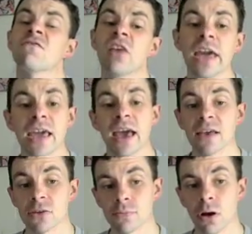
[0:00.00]
Faye
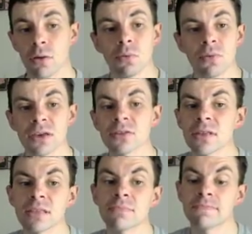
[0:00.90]
has a problem with
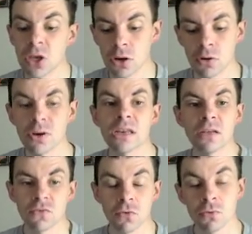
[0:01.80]
in, you know,
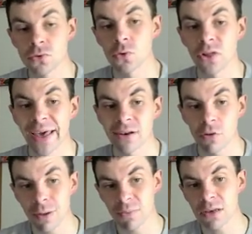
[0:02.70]
needing true dual hand
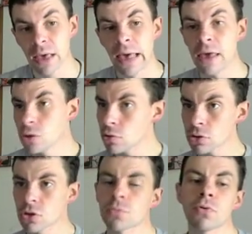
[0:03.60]
equipment. You
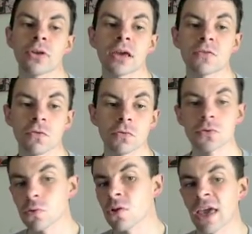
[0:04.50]
could just put a true
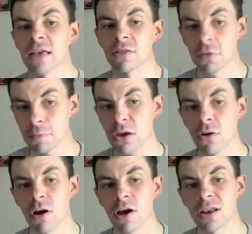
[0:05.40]
dual hand
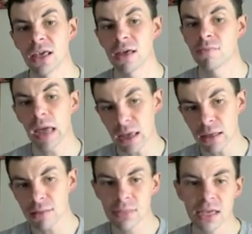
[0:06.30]
spear on him
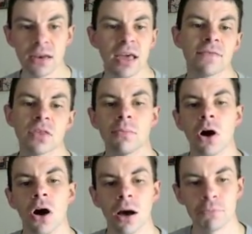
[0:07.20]
and then have
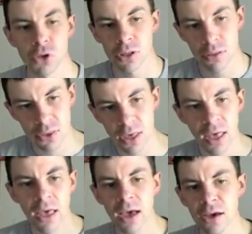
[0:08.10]
some options.
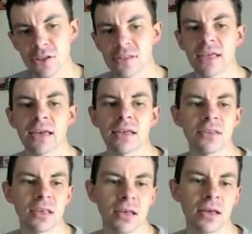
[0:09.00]
Other than that,
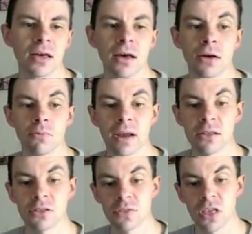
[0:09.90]
his
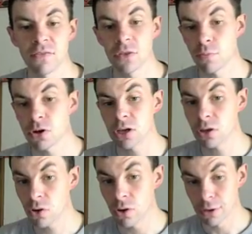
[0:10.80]
range of stuff is pretty
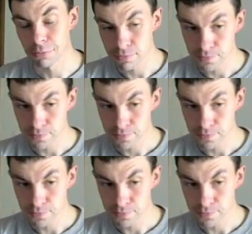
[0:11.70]
good.